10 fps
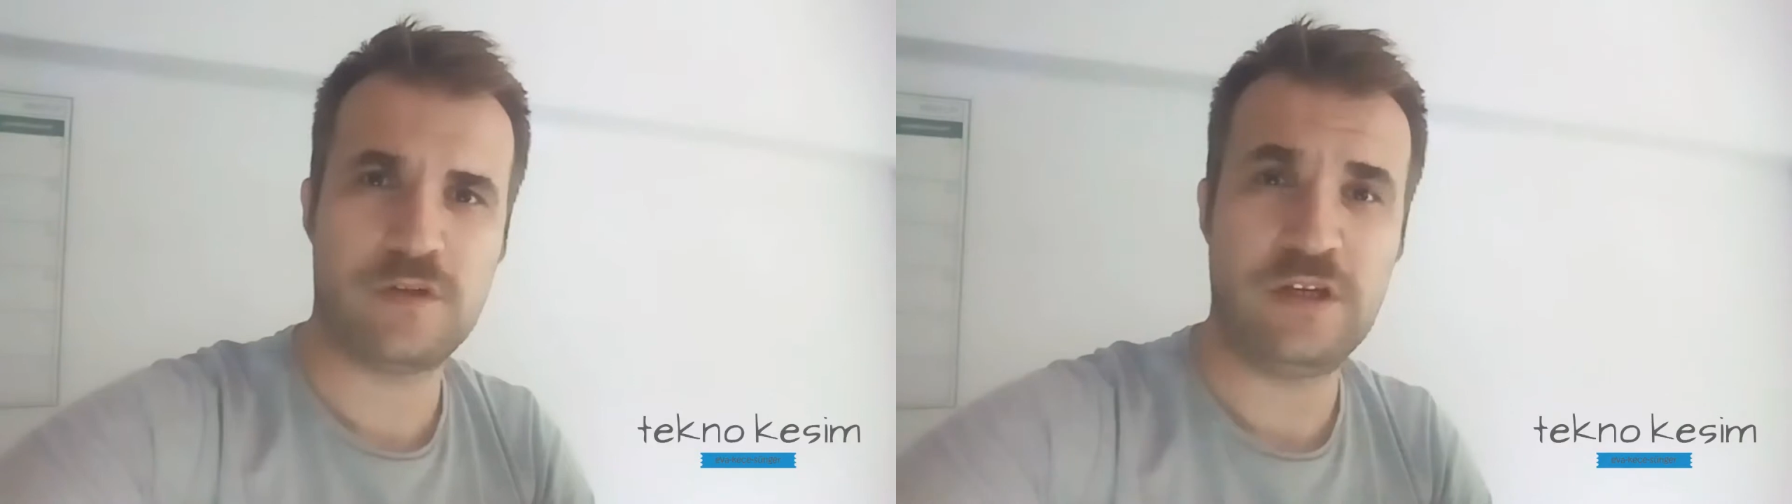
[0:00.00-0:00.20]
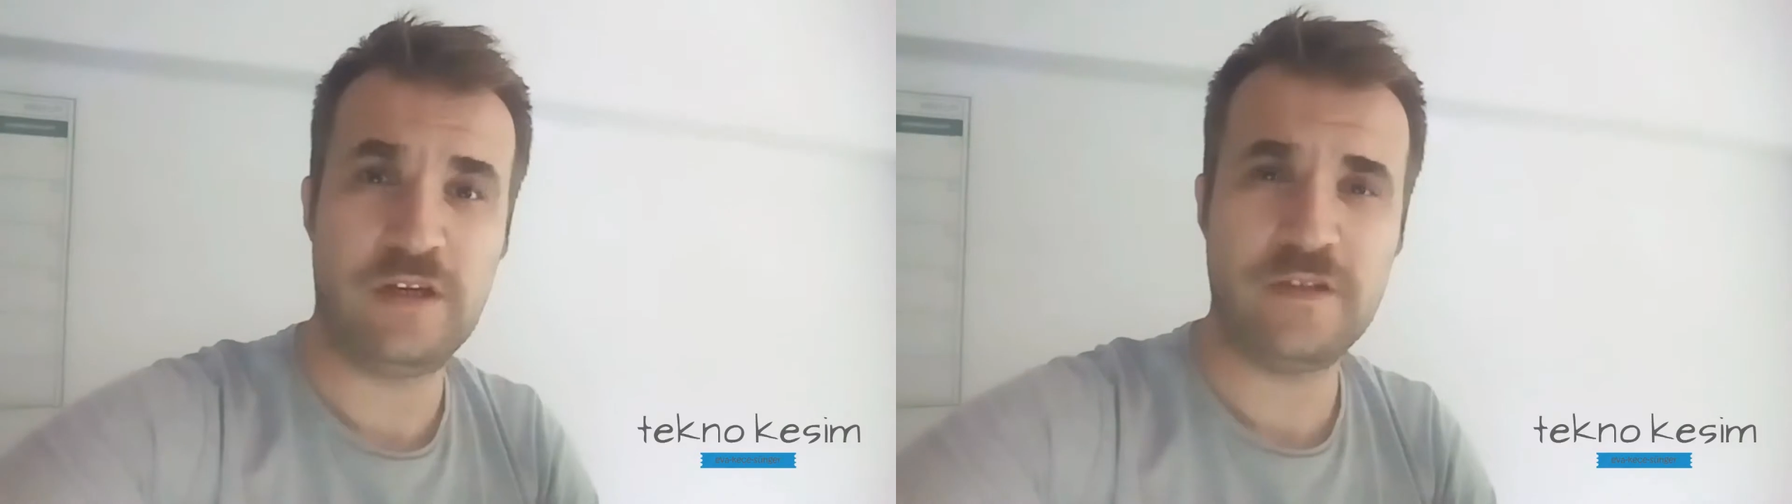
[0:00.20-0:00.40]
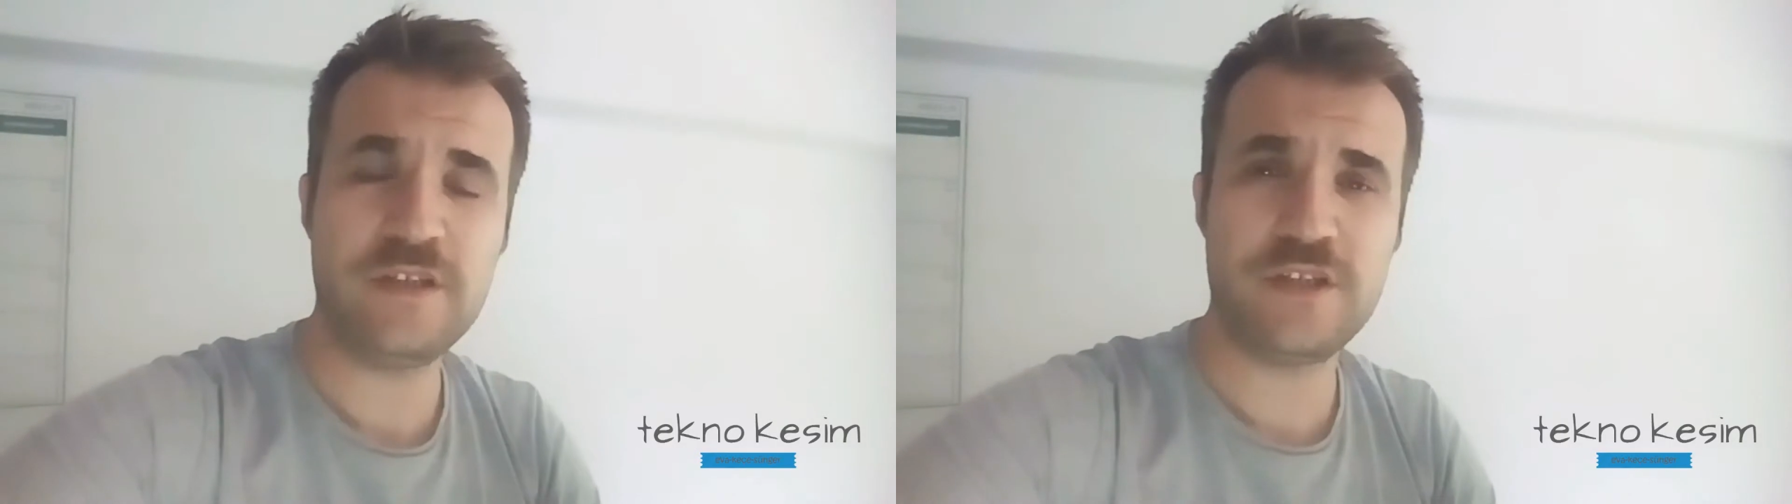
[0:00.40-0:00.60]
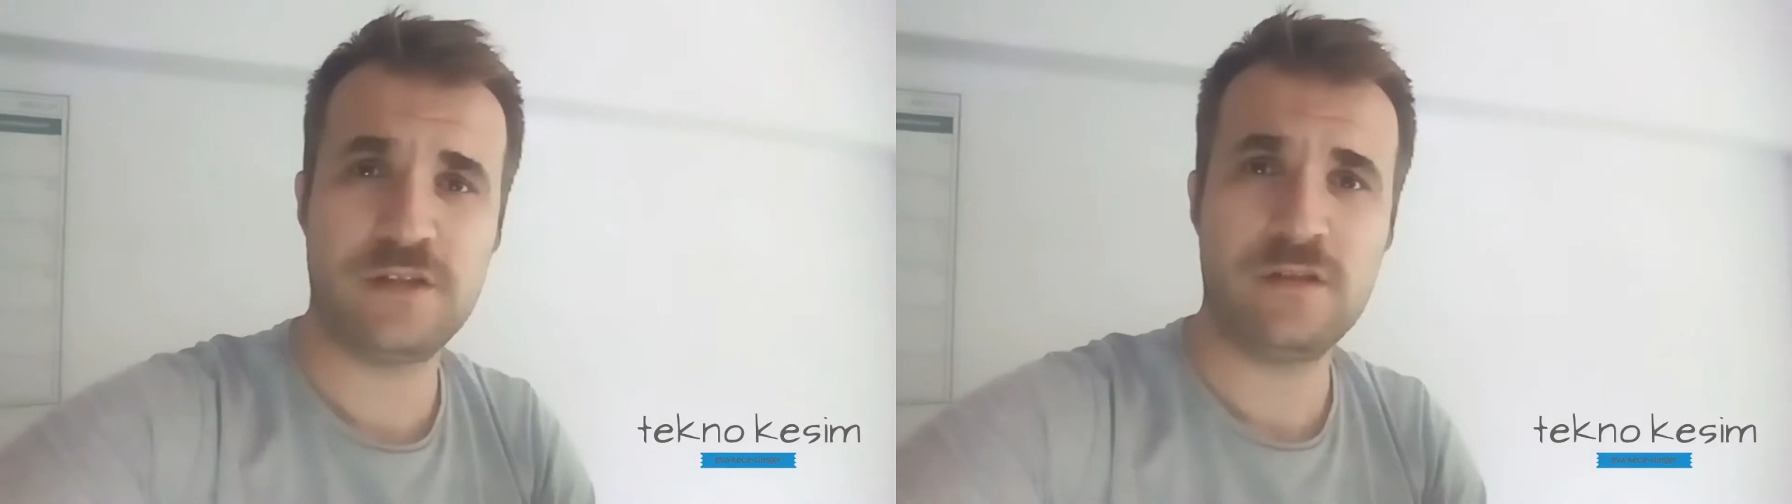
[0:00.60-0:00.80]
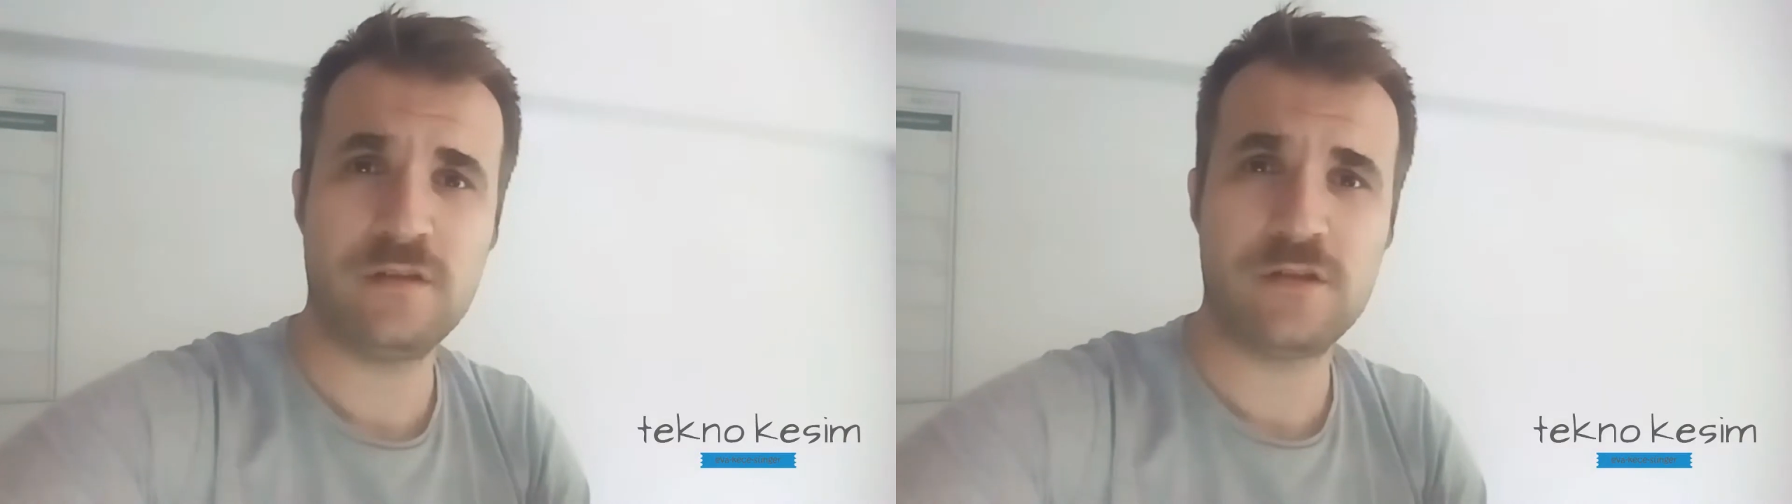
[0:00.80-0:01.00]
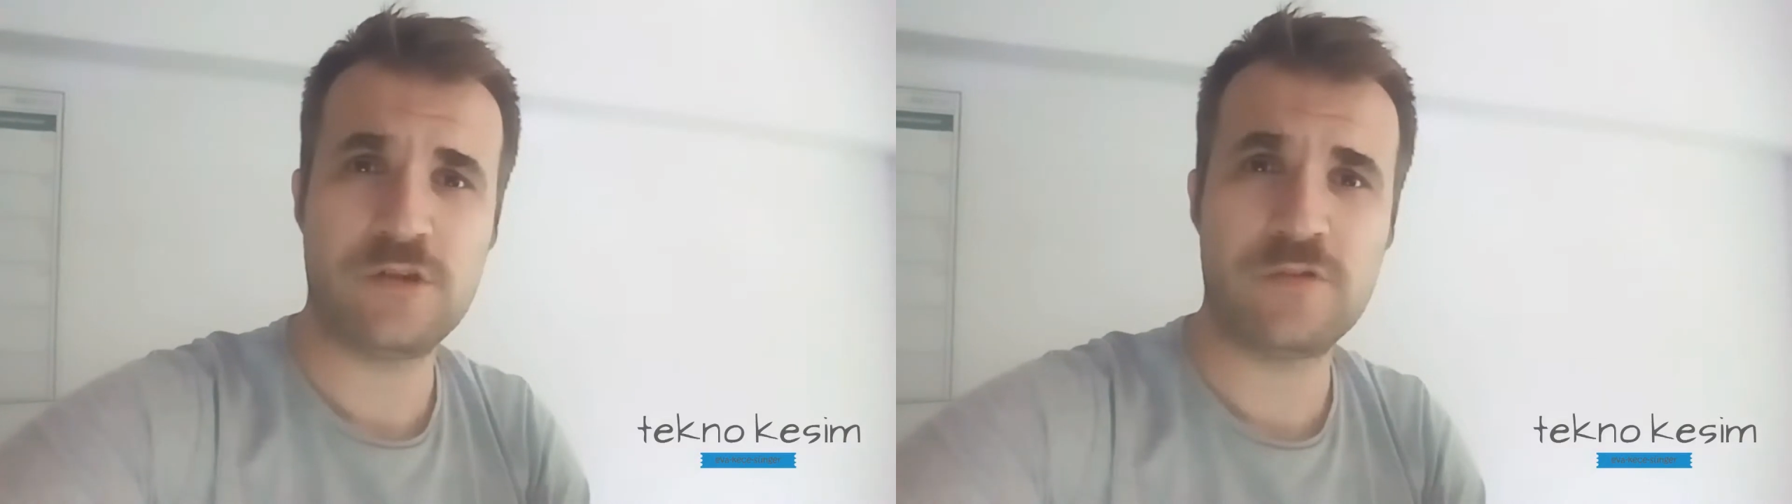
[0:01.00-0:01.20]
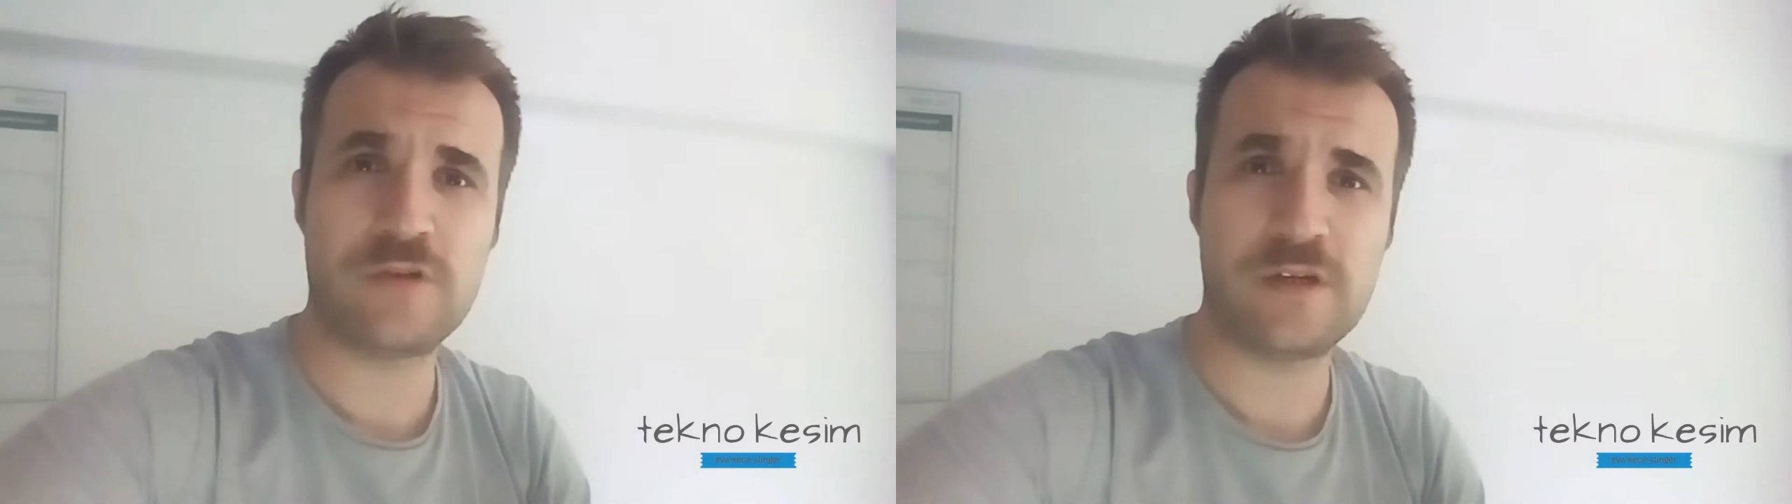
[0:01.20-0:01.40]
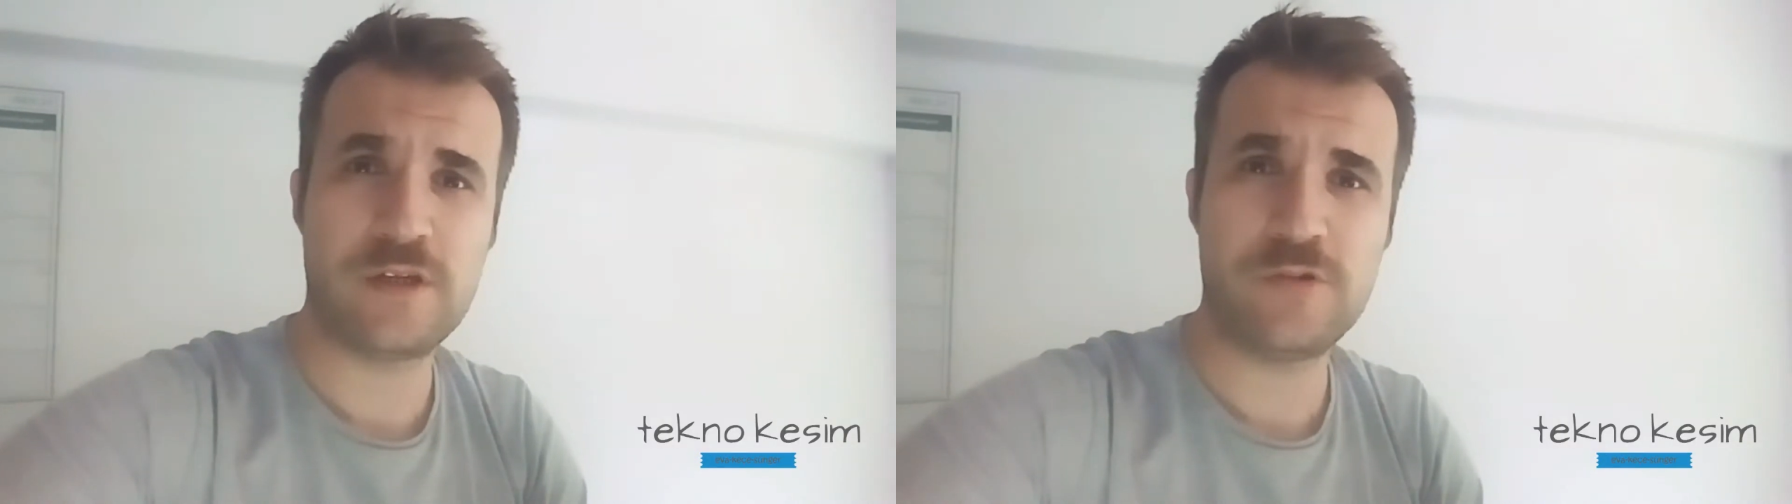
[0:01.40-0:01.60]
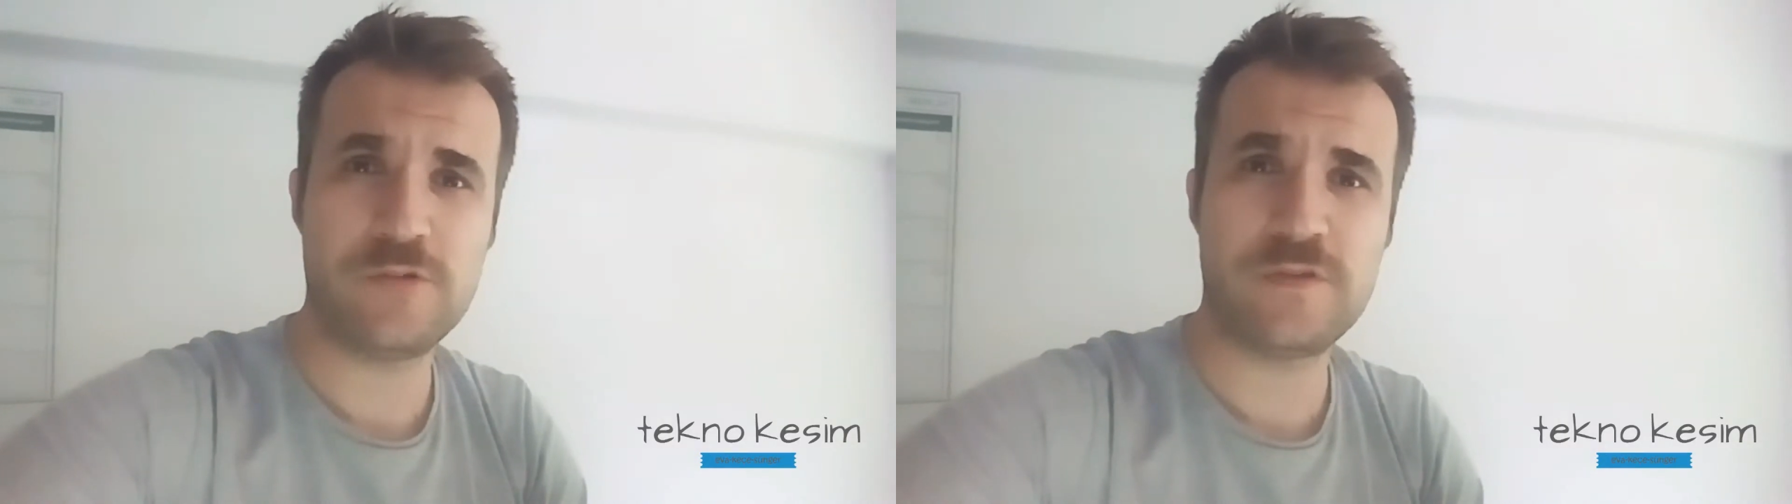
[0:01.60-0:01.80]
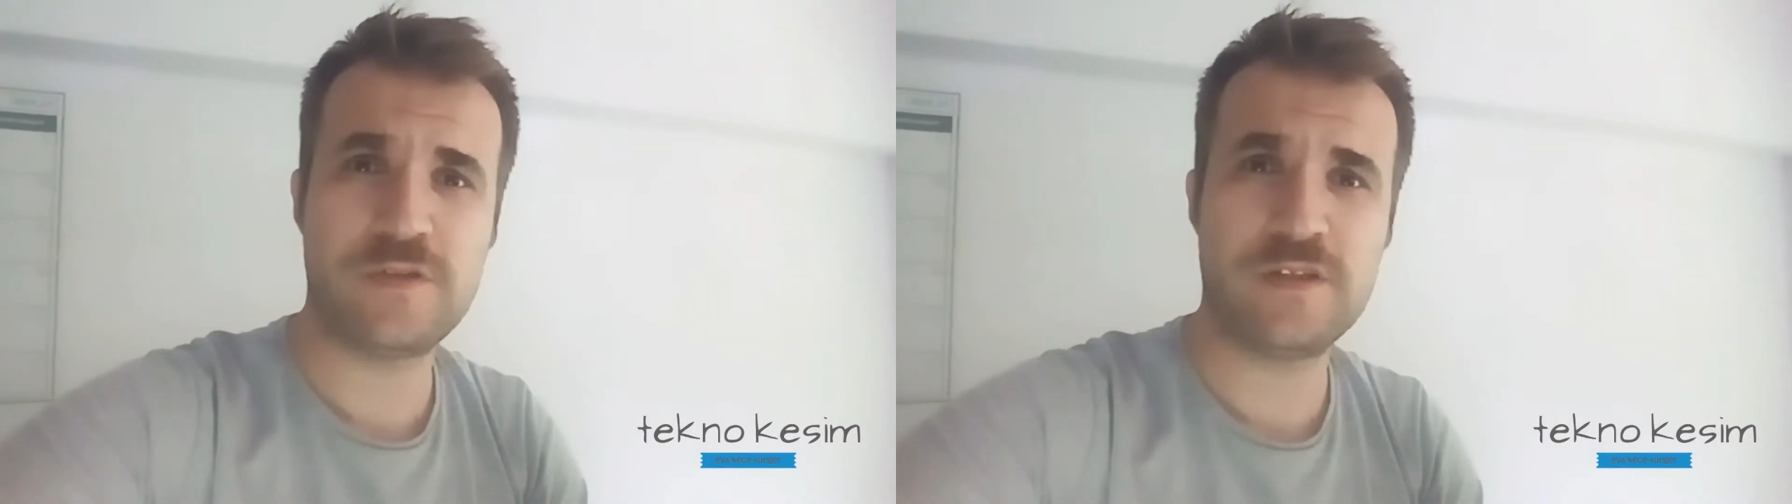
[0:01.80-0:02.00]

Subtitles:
In addition, you can use